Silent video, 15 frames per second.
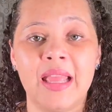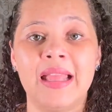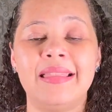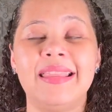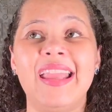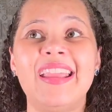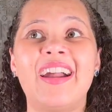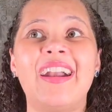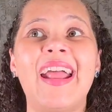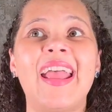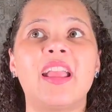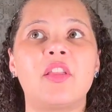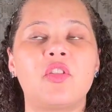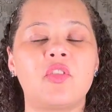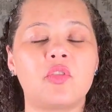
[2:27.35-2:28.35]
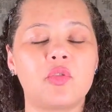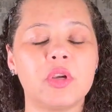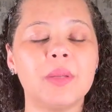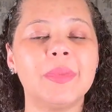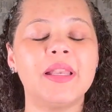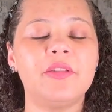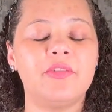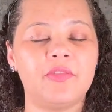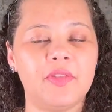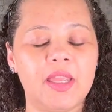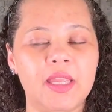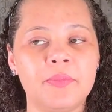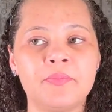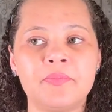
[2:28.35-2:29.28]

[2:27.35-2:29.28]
They are extremely thin,